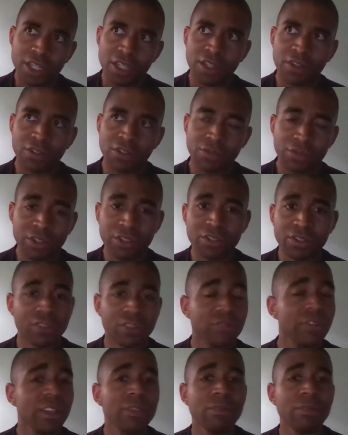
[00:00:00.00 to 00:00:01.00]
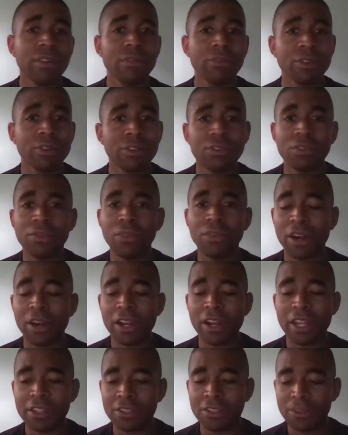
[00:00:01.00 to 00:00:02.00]
You know, it's research. So that's what I've learned so
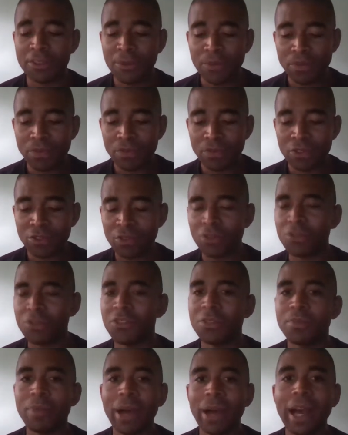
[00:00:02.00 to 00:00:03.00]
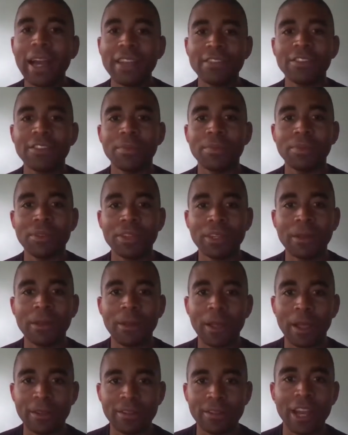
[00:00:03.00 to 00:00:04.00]
far. It's, don't just buy
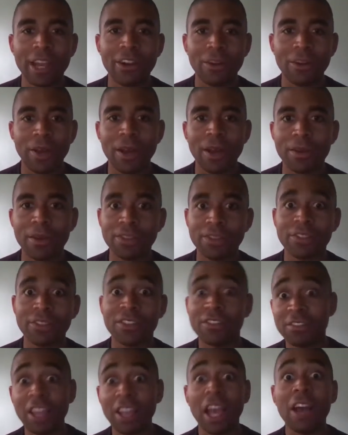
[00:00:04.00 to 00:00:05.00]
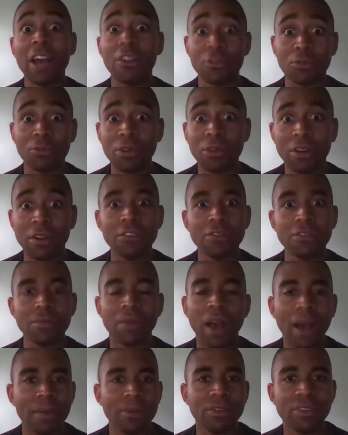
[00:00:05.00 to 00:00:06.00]
something, a stock or bond, because it sounds really awesome.
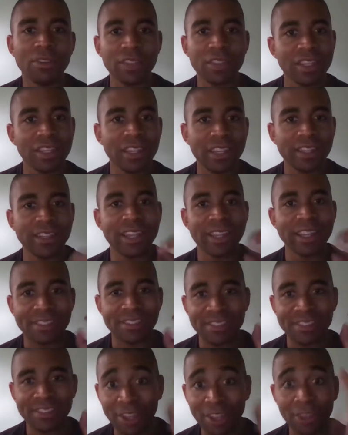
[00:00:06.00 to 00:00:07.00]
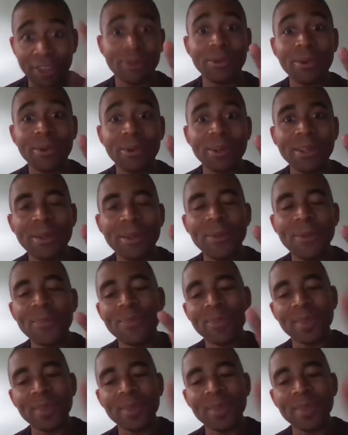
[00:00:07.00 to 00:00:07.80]
Obviously, they sell you on it.